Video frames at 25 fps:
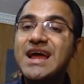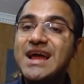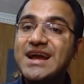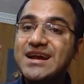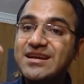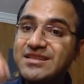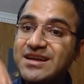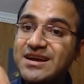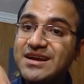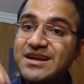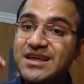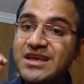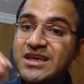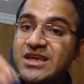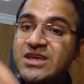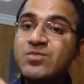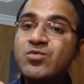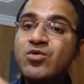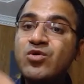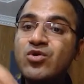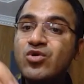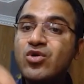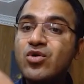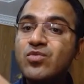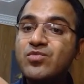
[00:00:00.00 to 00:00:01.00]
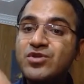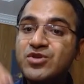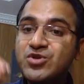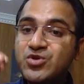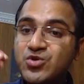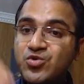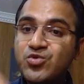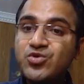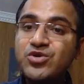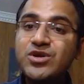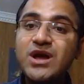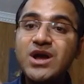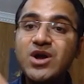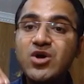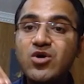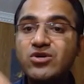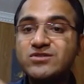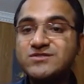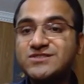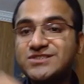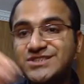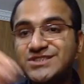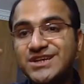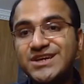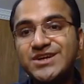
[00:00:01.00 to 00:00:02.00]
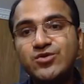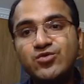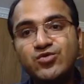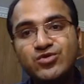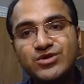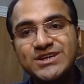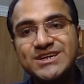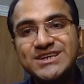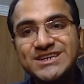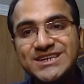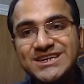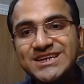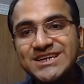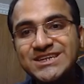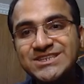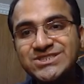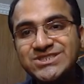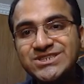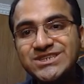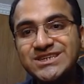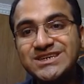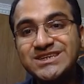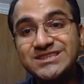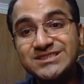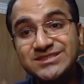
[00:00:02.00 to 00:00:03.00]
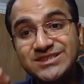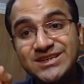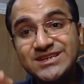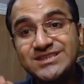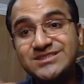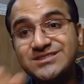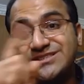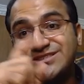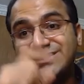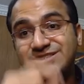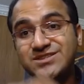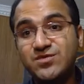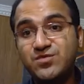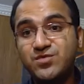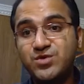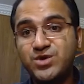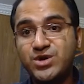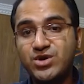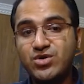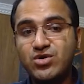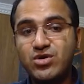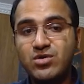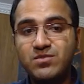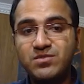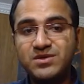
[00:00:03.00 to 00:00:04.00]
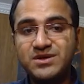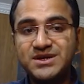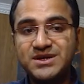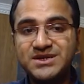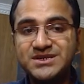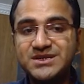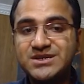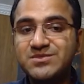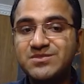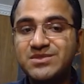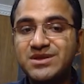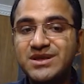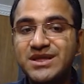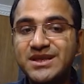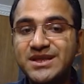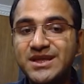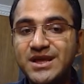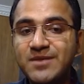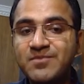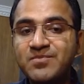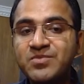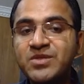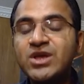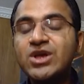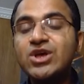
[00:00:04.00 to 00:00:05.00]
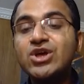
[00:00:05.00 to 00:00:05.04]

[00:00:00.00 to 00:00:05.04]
and that hemoglobin urea causes acute kidney injury, that is a severe complicated malaria.